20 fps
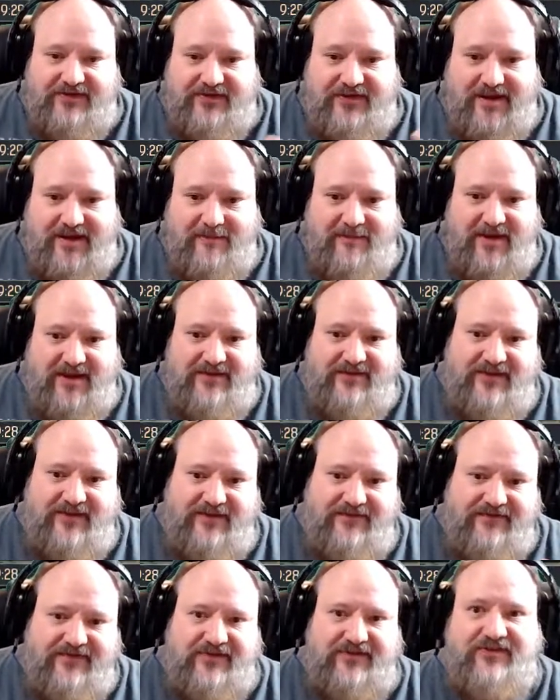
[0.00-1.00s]
So that makes the
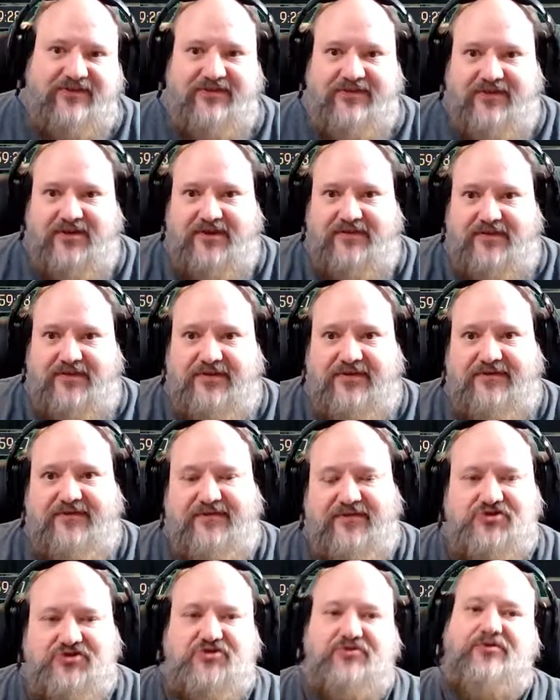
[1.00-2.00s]
efficiency of this
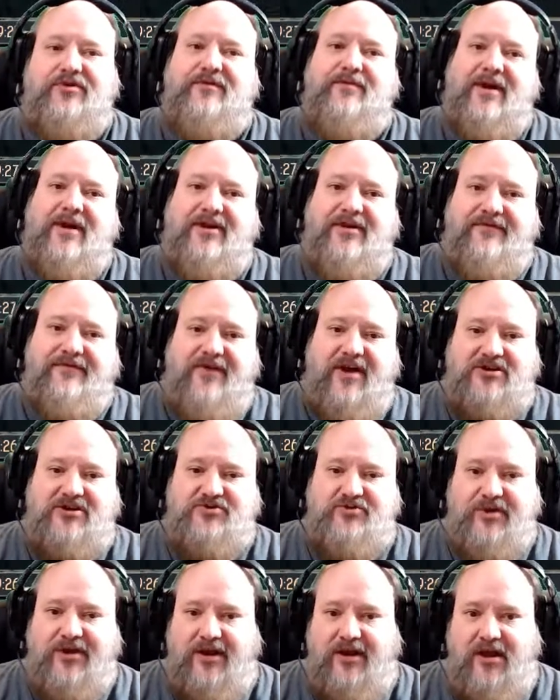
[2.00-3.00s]
fishery
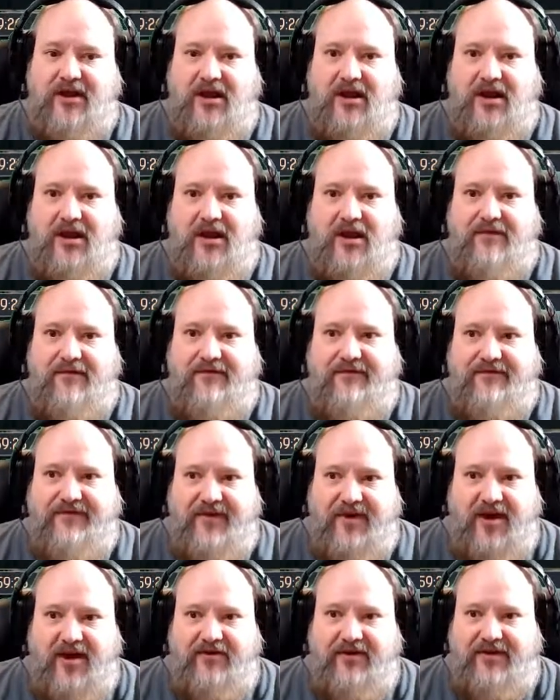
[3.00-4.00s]
manufacturing
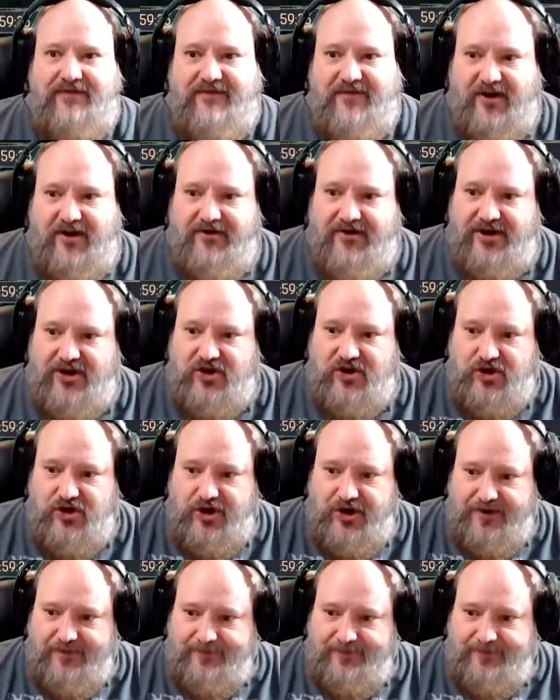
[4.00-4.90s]
very, very good.